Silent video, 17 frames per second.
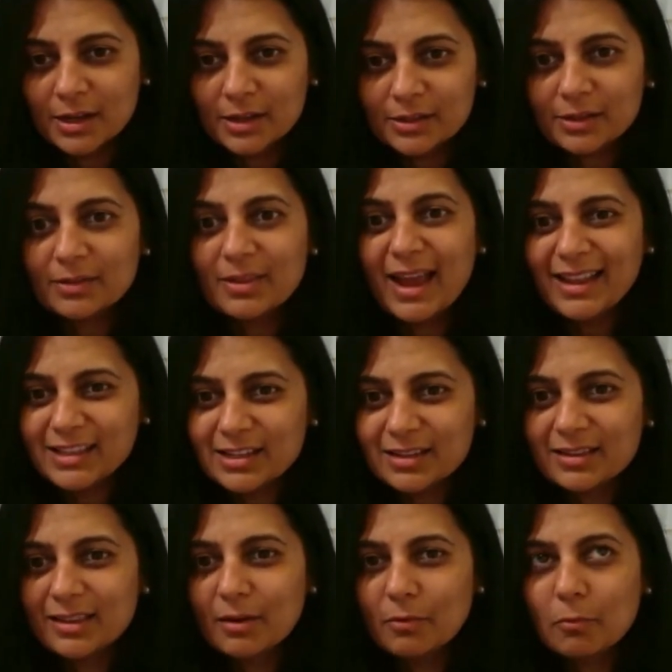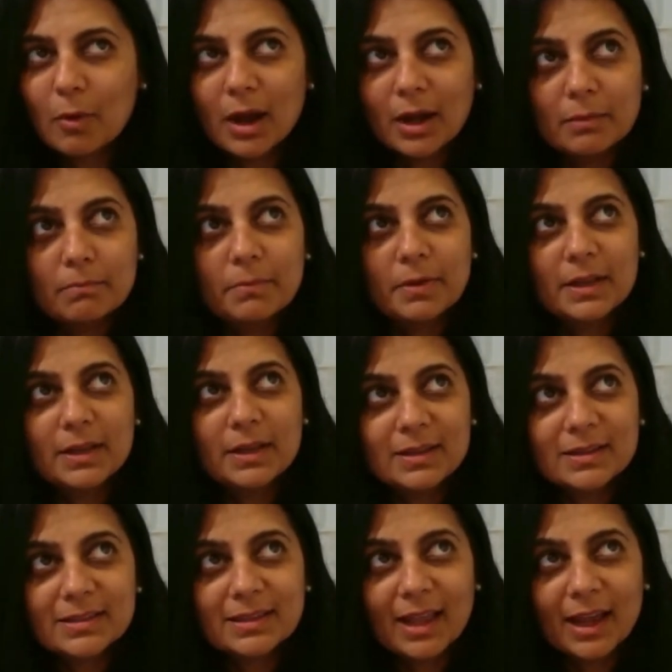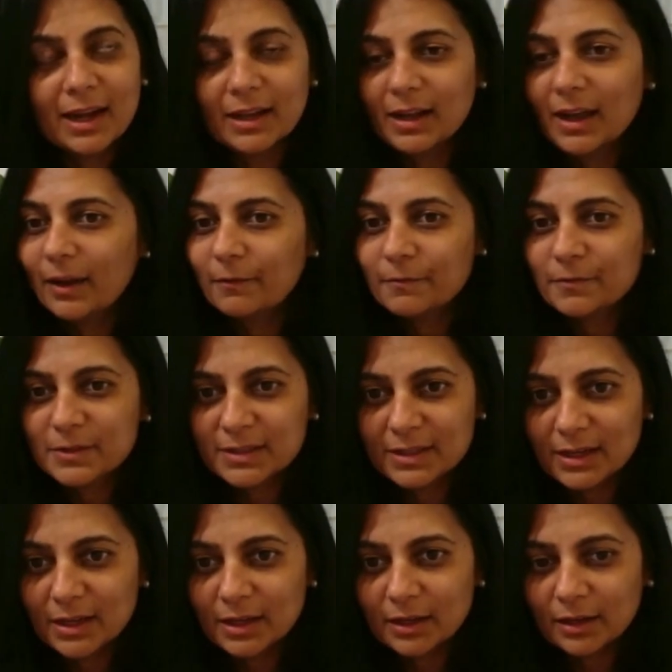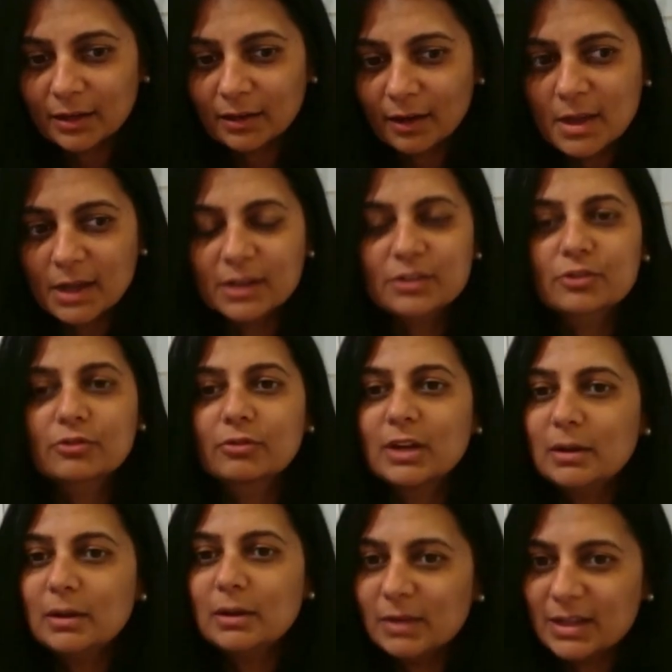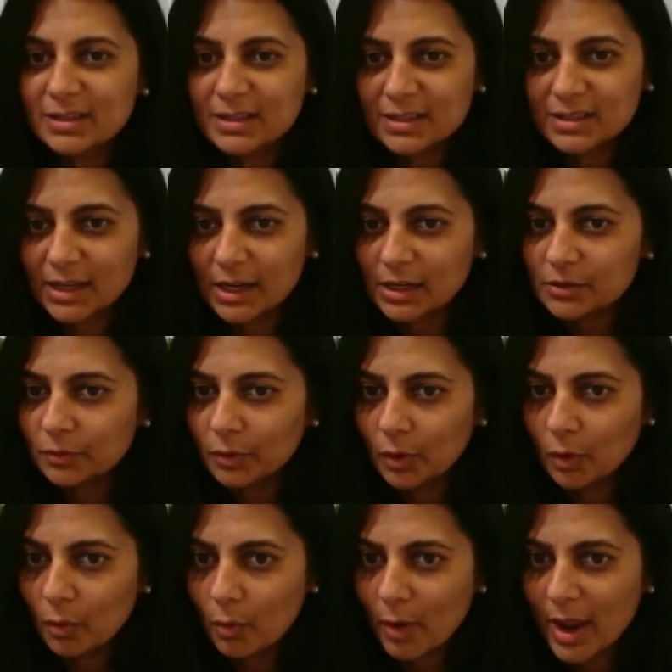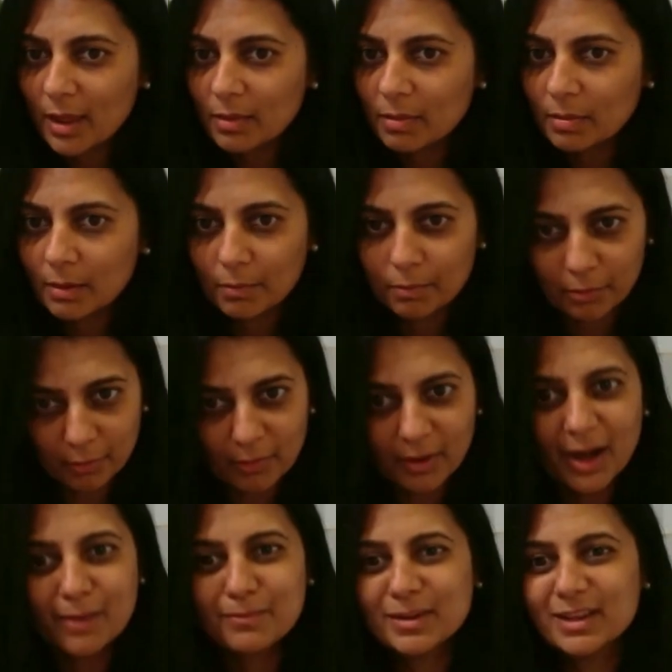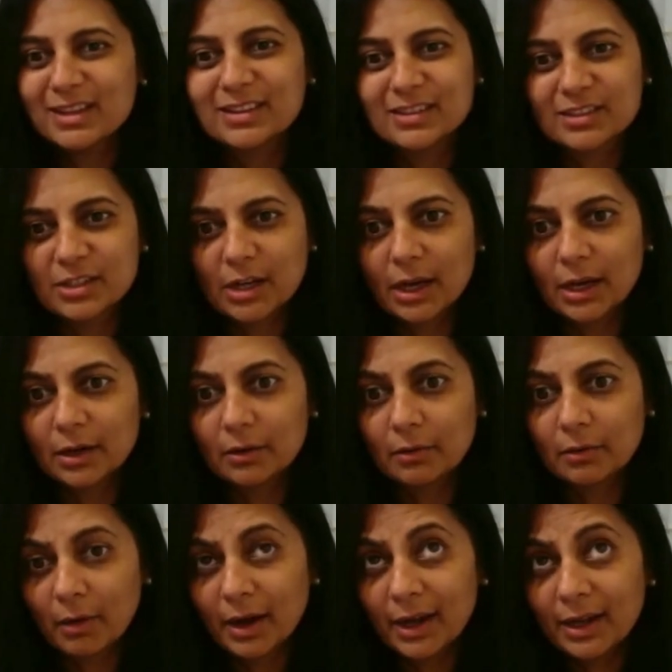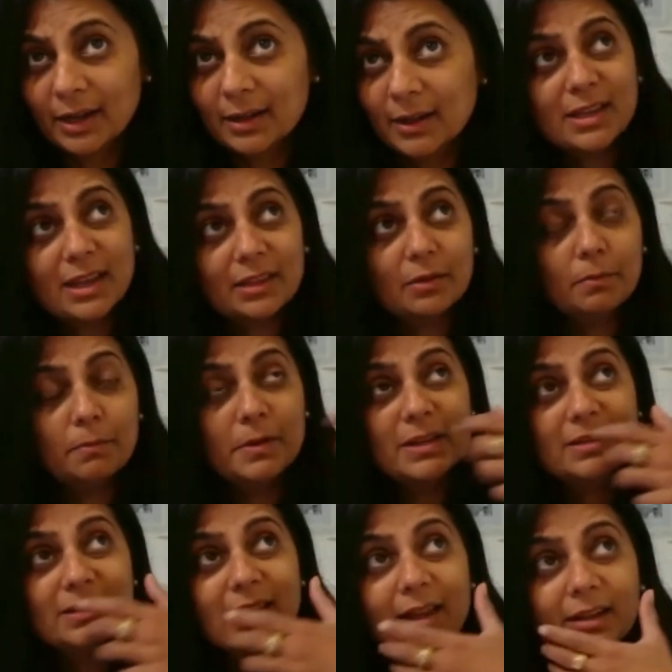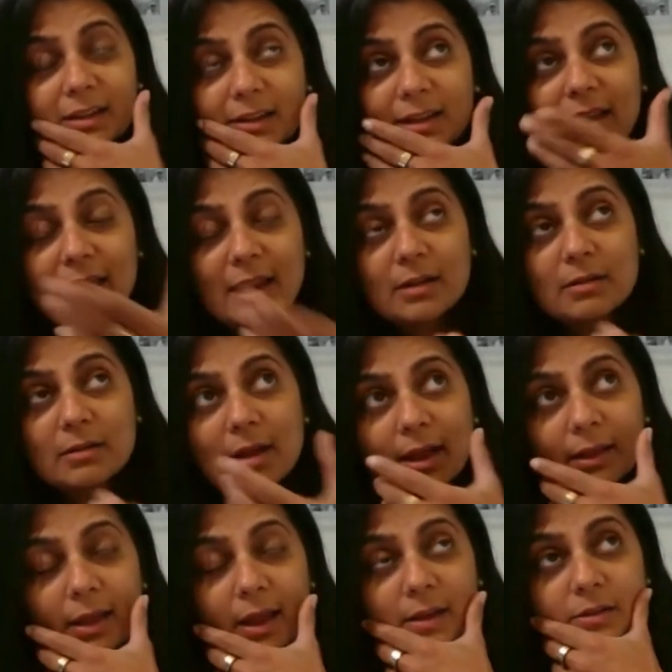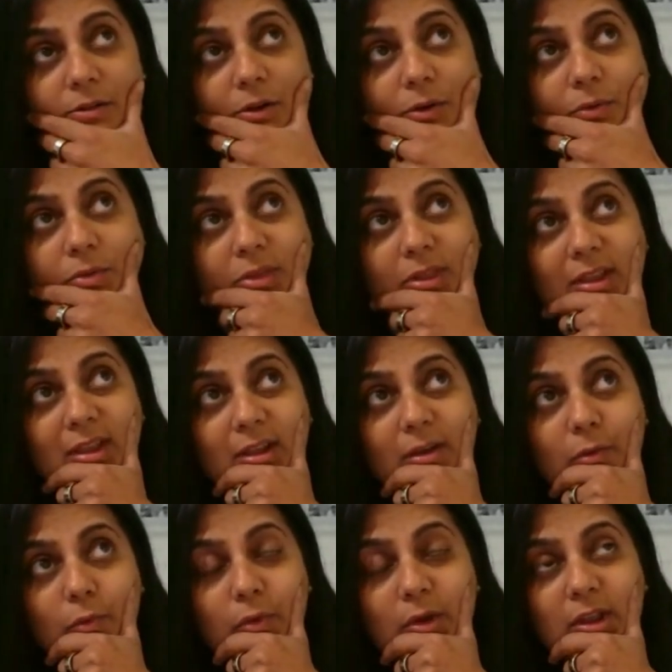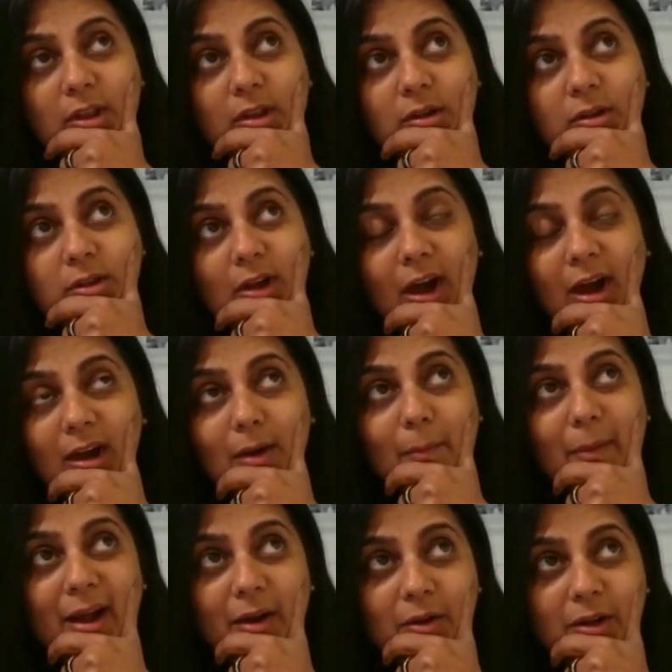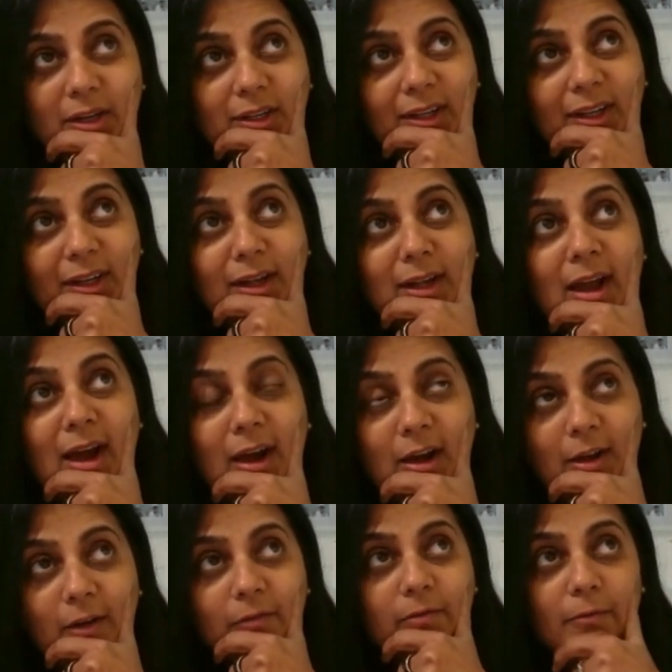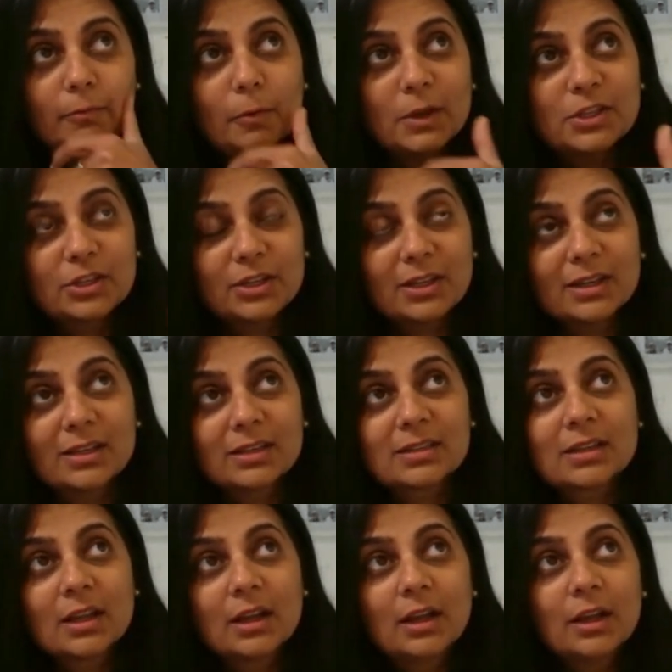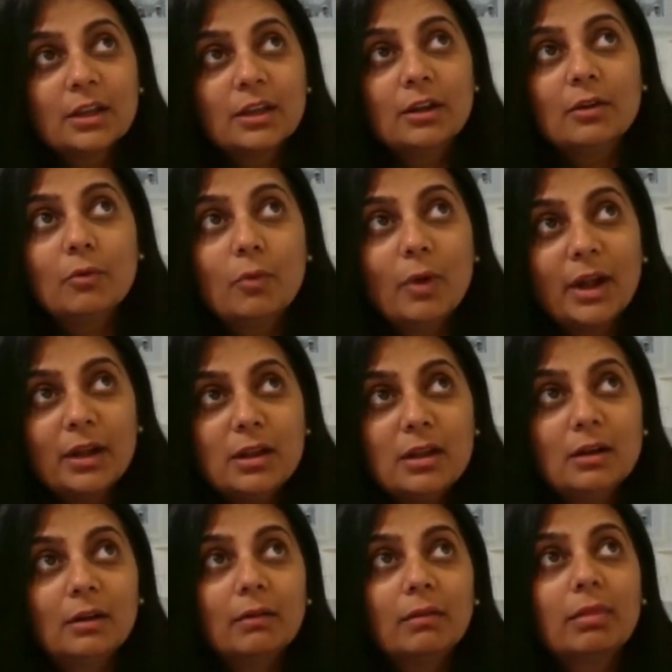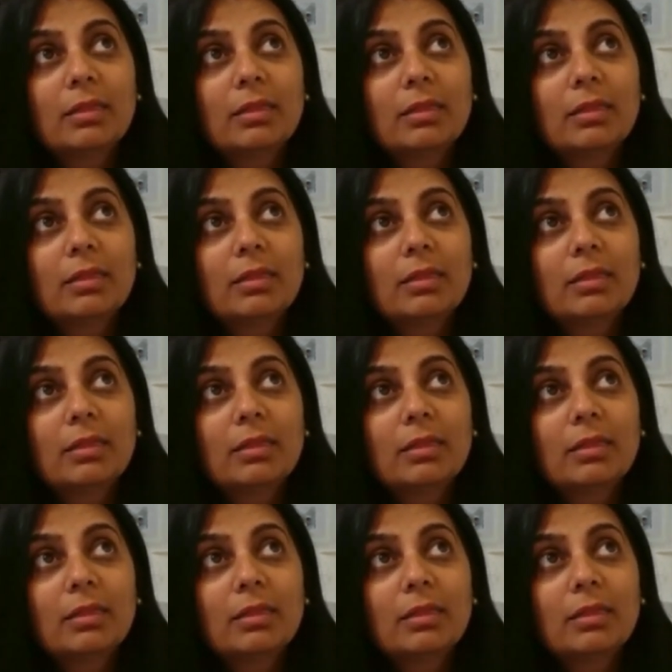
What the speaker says: So that's the one piece that I've seen extremely successful when the program is done right. The other piece that, again, I don't think we talk about it enough, which is, when you're